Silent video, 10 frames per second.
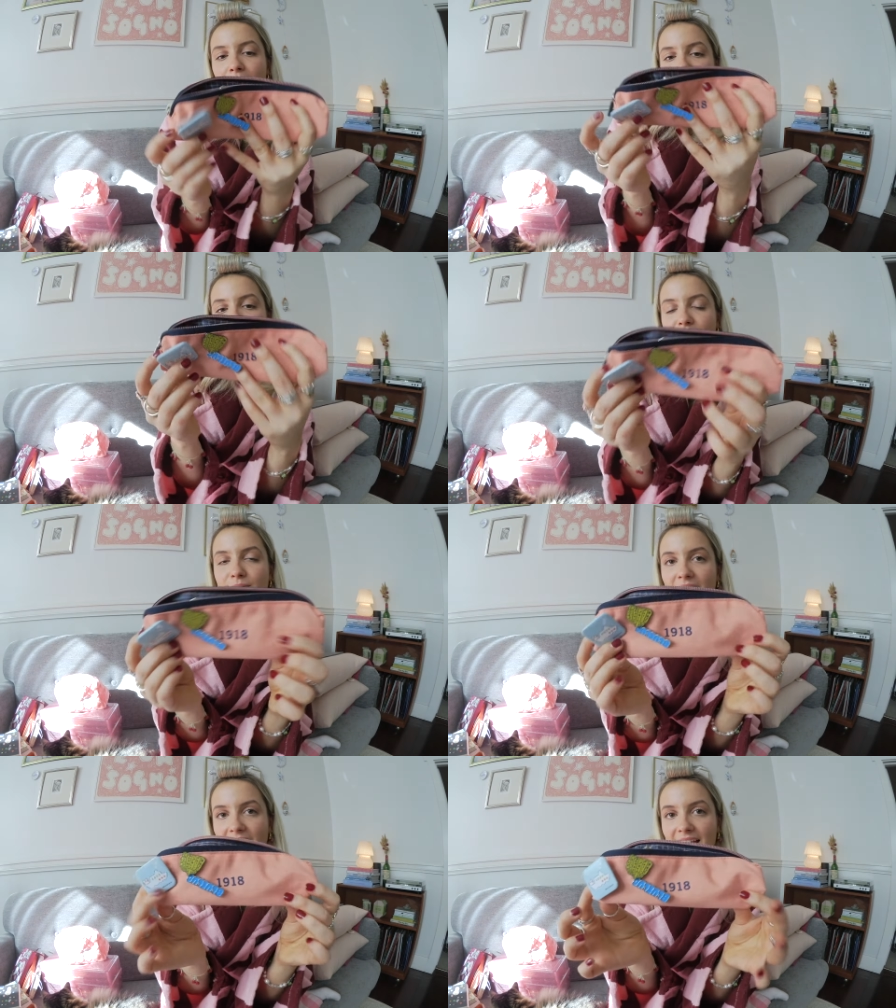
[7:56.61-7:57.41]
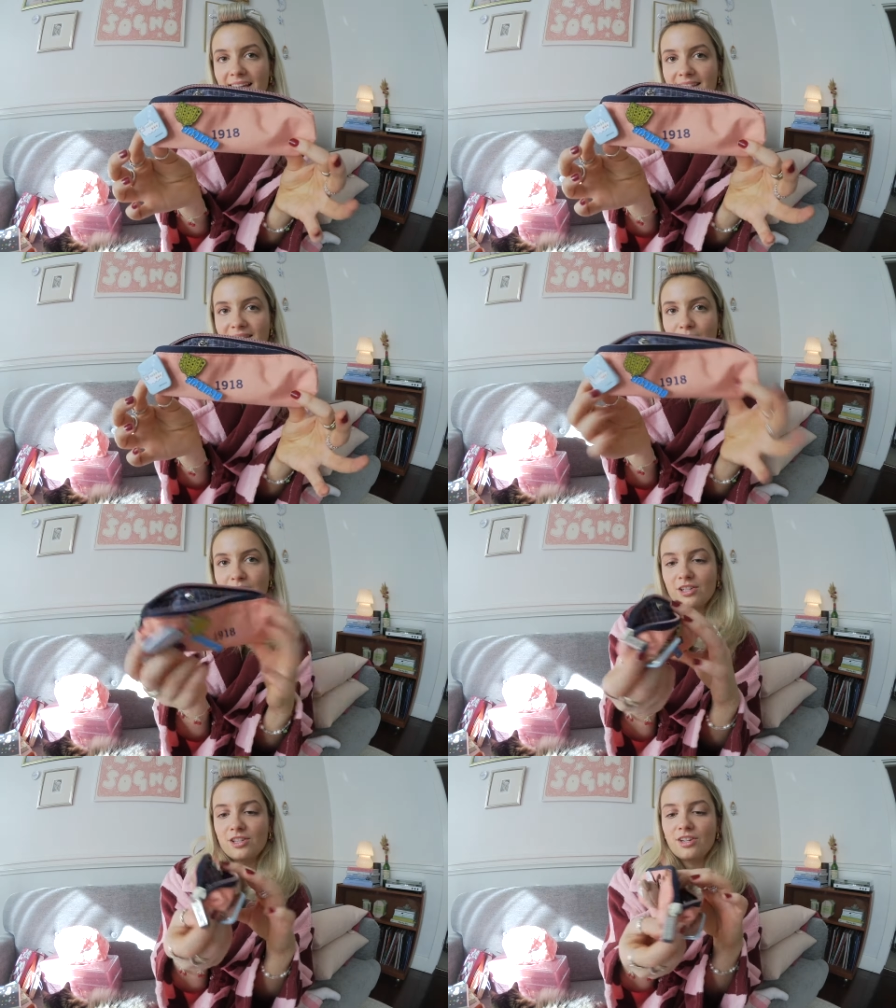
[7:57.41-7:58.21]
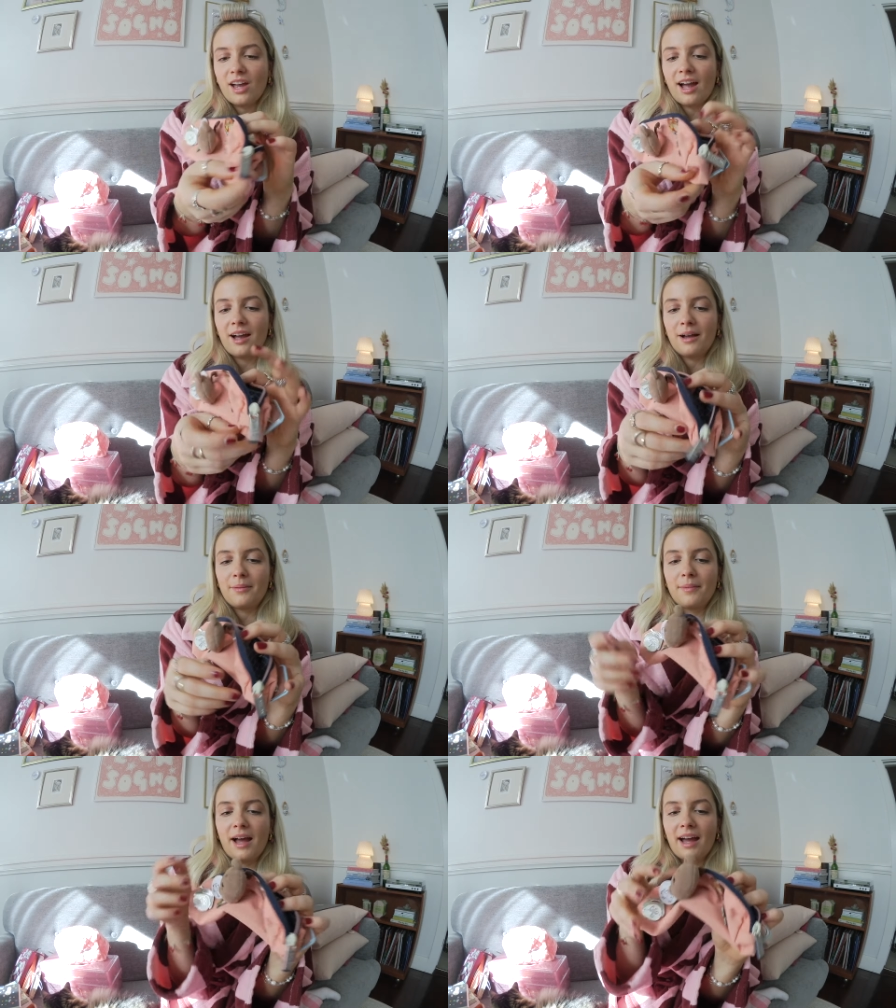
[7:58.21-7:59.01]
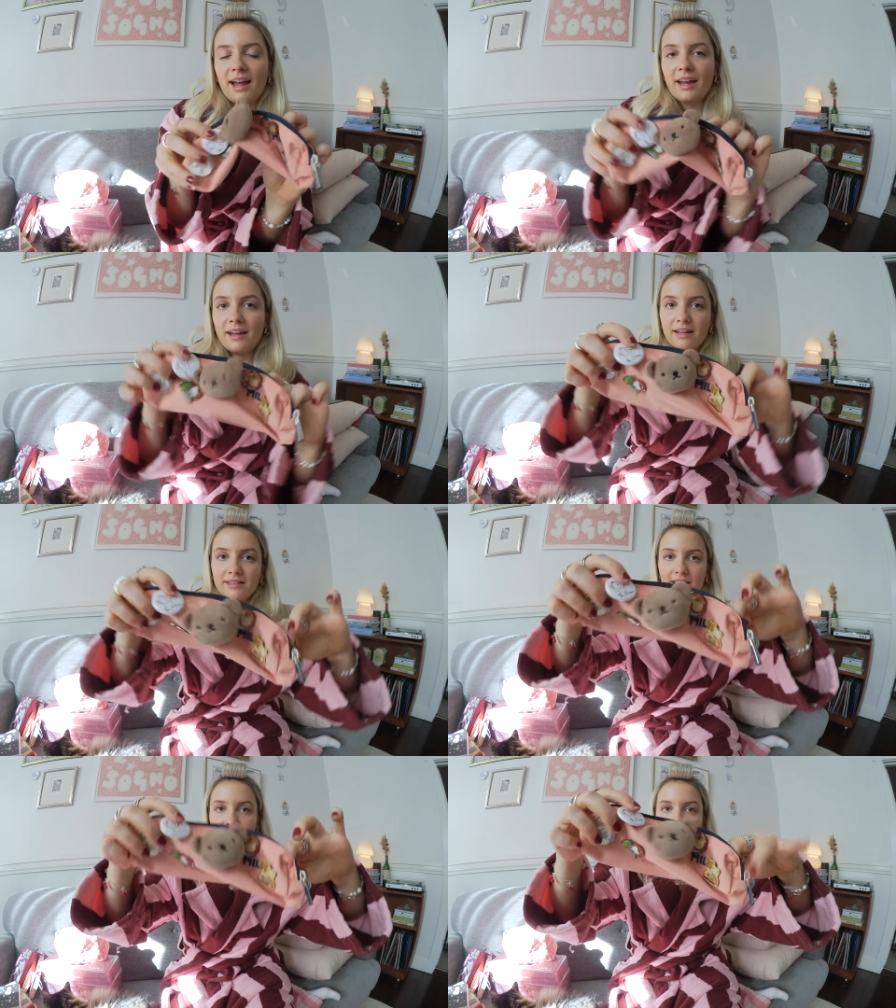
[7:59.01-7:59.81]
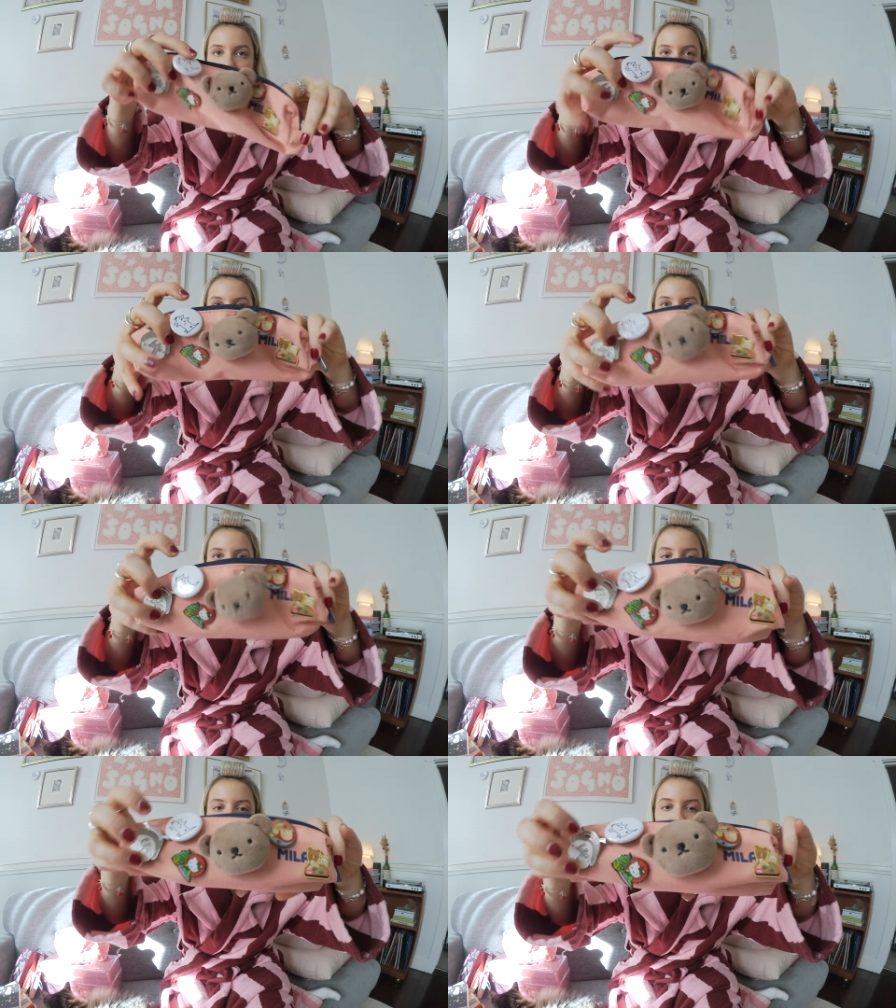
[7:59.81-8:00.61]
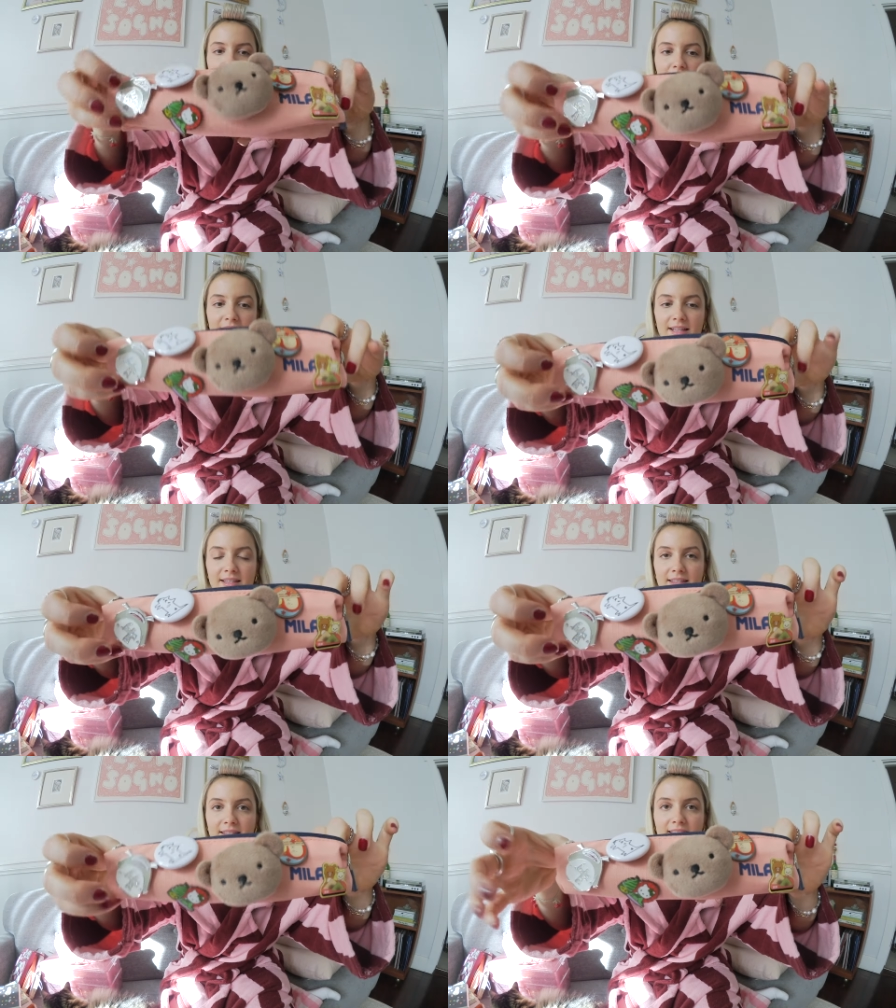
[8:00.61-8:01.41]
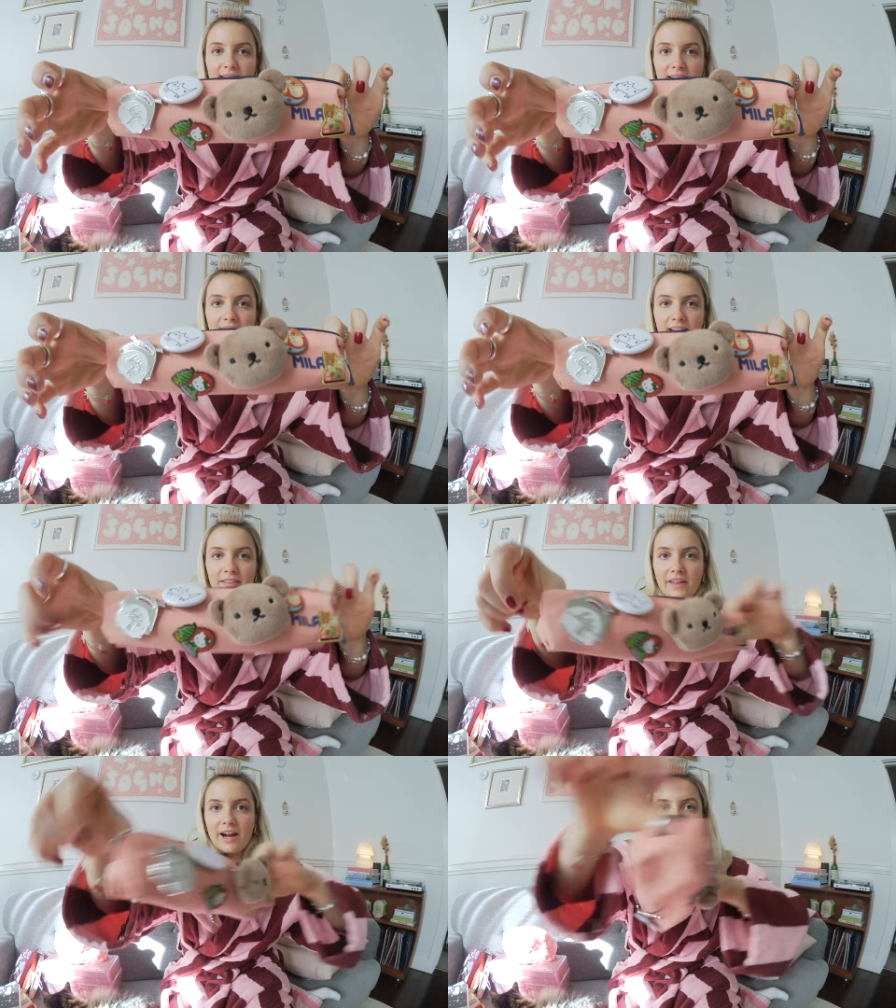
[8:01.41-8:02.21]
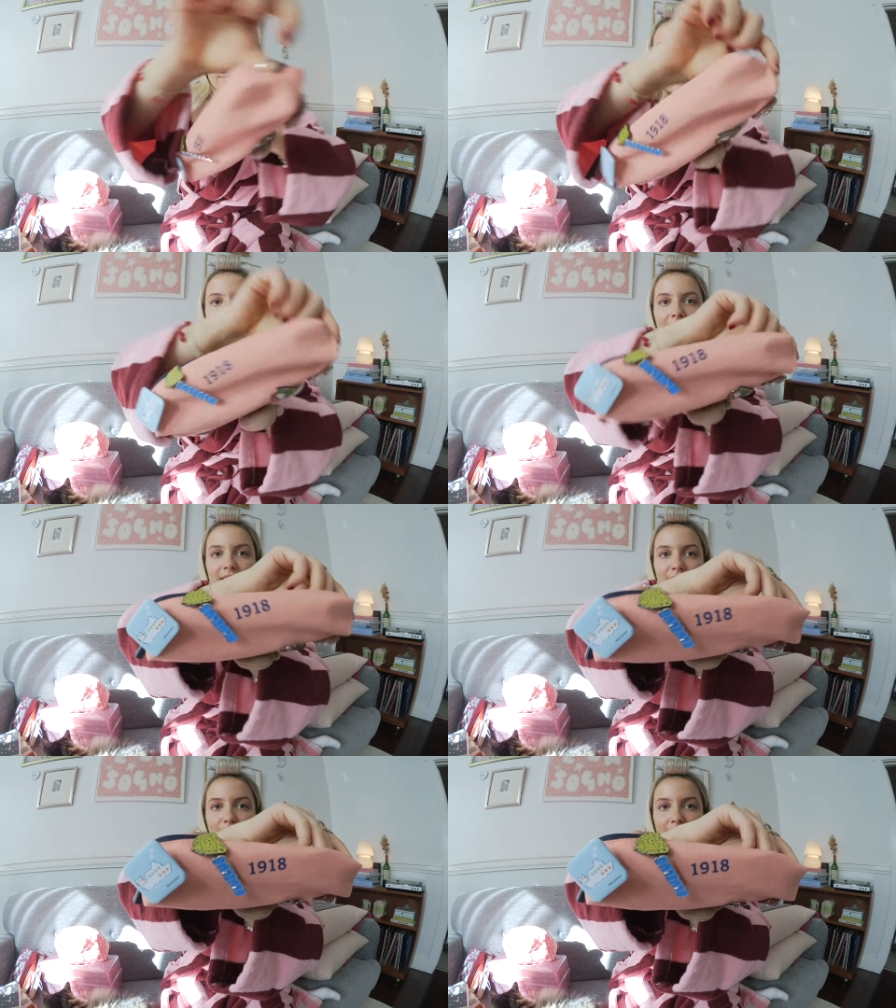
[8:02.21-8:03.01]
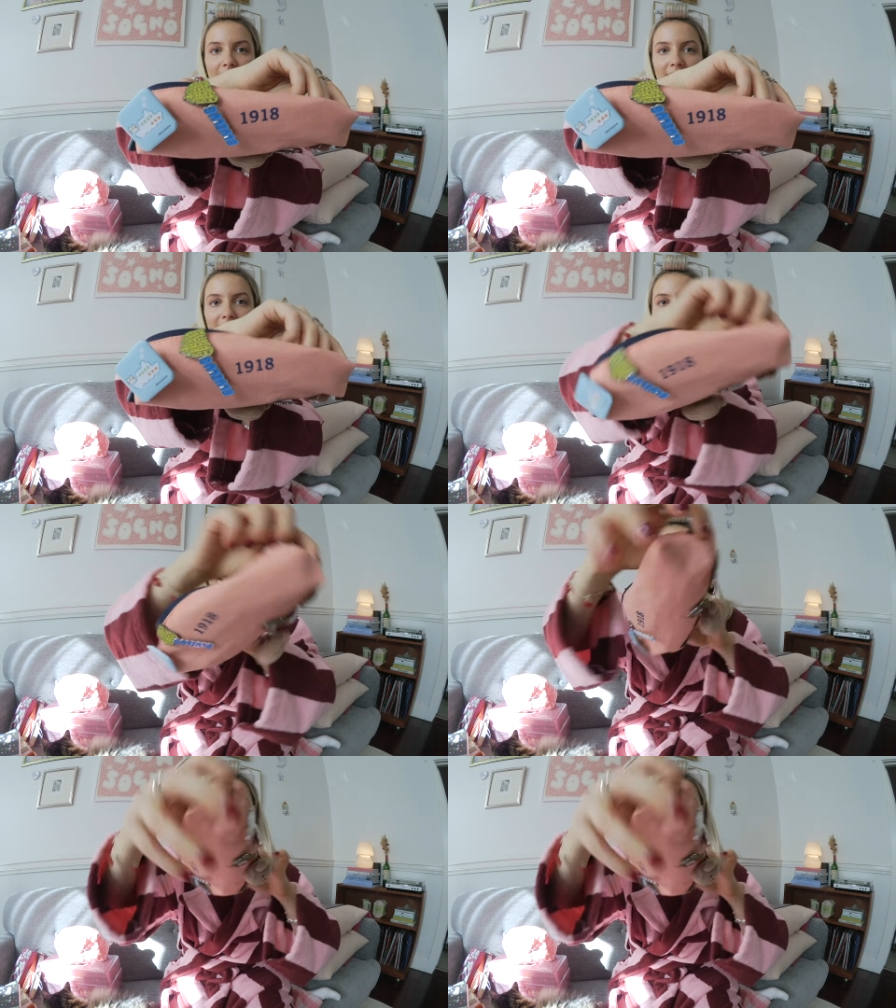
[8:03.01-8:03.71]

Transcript: pencil case, which um, I decorated with all of the pins that I bought in Japan and I